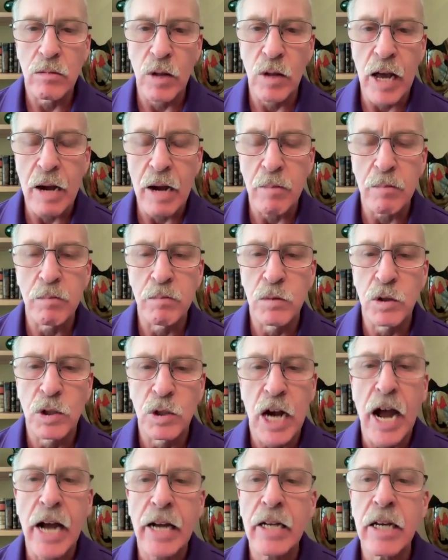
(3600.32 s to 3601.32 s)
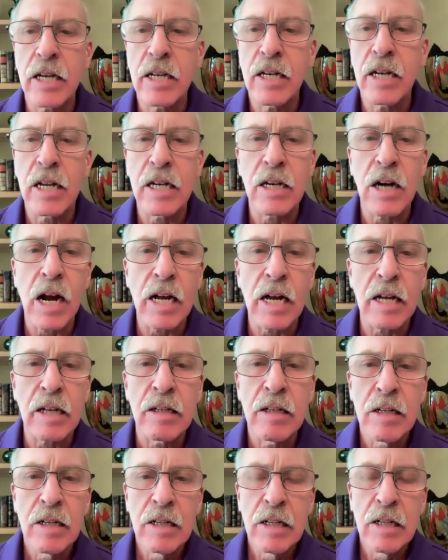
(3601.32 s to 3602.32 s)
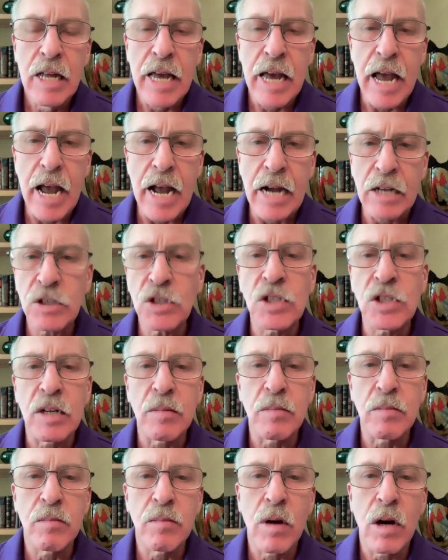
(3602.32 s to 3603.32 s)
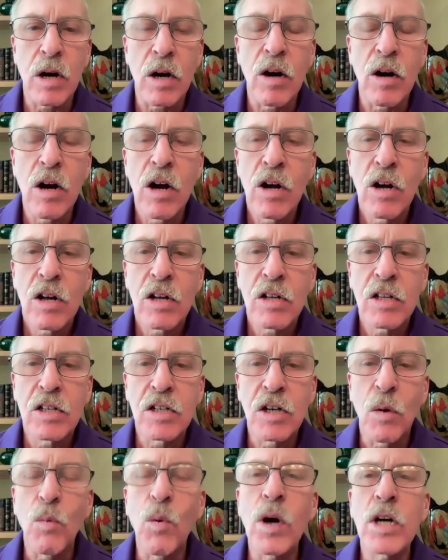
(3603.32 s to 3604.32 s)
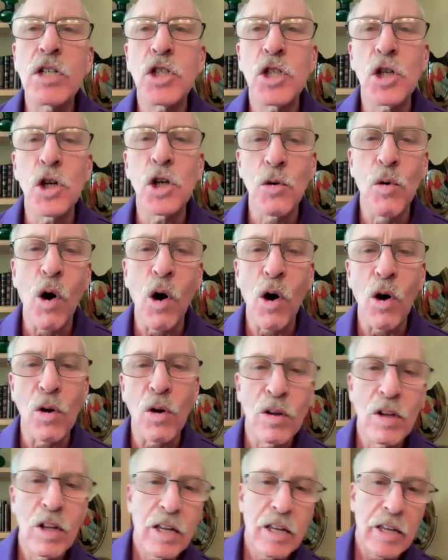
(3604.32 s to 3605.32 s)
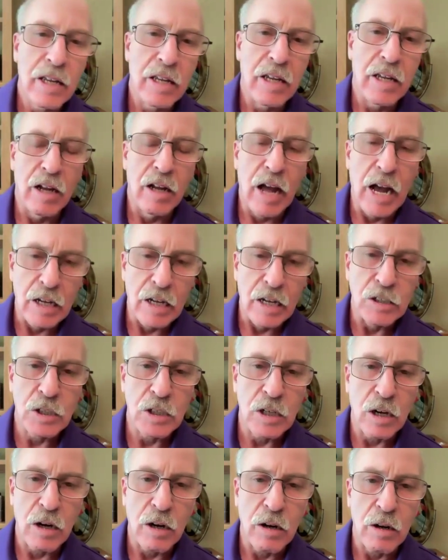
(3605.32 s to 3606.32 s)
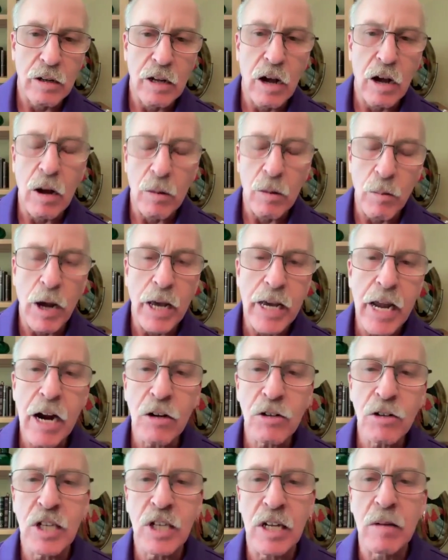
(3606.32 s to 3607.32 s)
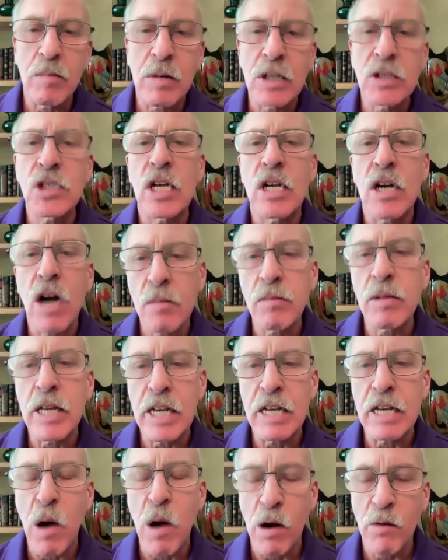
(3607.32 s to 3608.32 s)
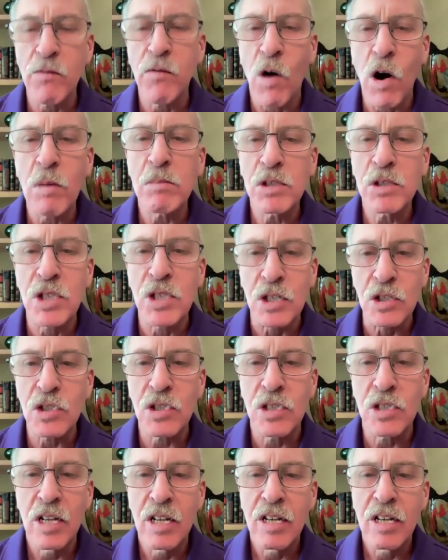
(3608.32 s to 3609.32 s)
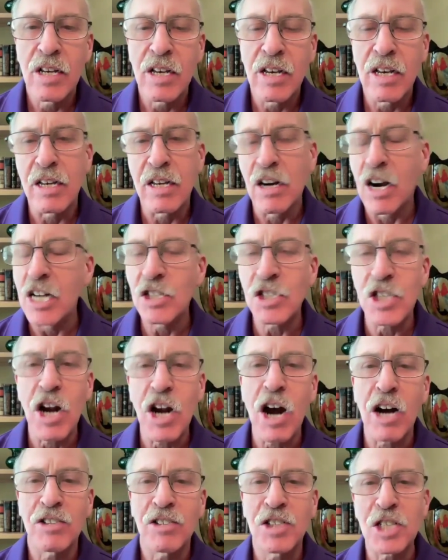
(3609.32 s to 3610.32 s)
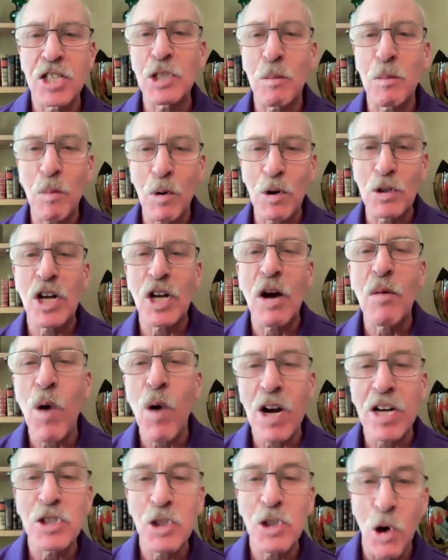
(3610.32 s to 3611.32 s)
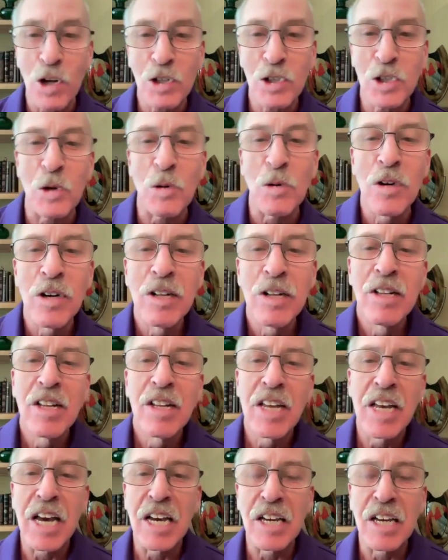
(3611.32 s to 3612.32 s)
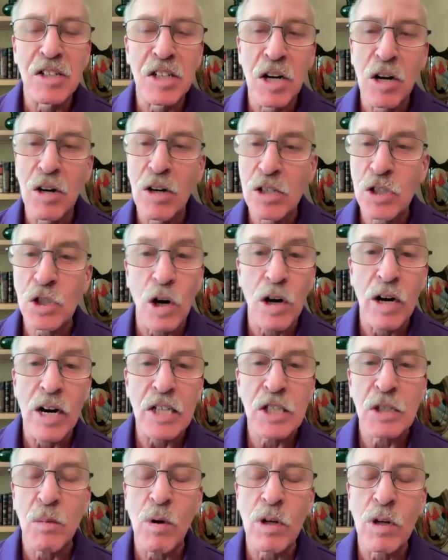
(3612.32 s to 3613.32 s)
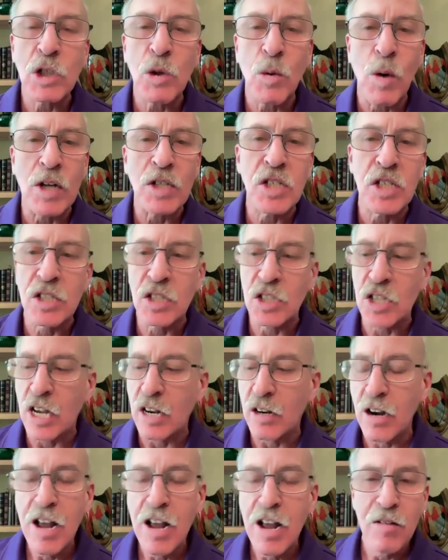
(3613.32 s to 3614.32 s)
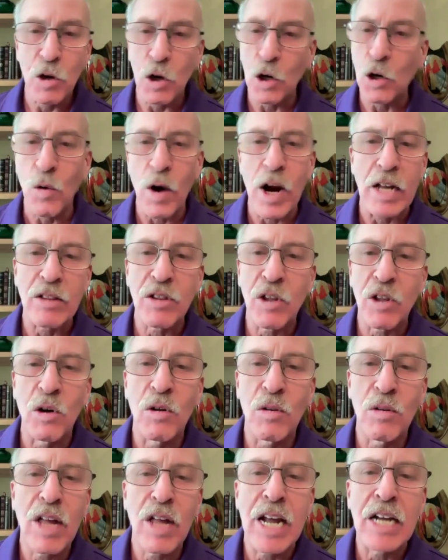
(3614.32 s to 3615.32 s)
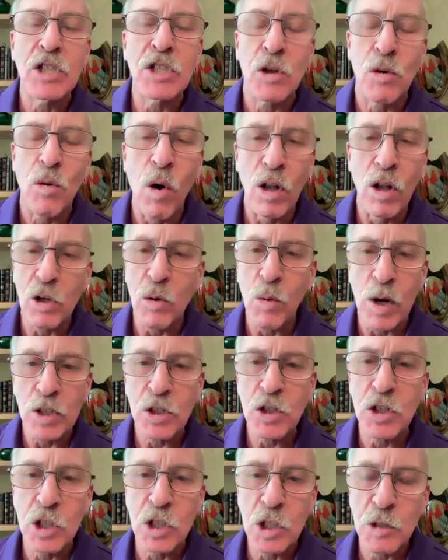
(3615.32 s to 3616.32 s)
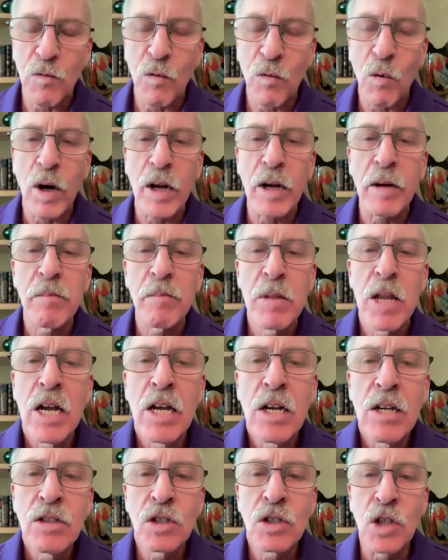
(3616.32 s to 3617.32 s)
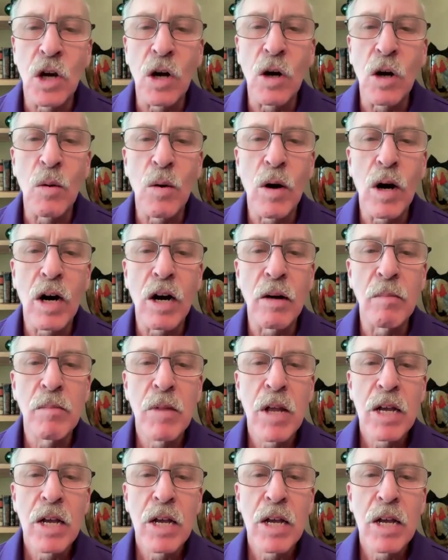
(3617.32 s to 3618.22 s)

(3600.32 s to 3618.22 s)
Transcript: lab jacket, and I asked him, what is your role as on my care team? And he said, I'm the hemonc pharmacist. And I said, just the person I want to talk to. And I started asking all these questions, and they're great. They'll answer all the questions for you. So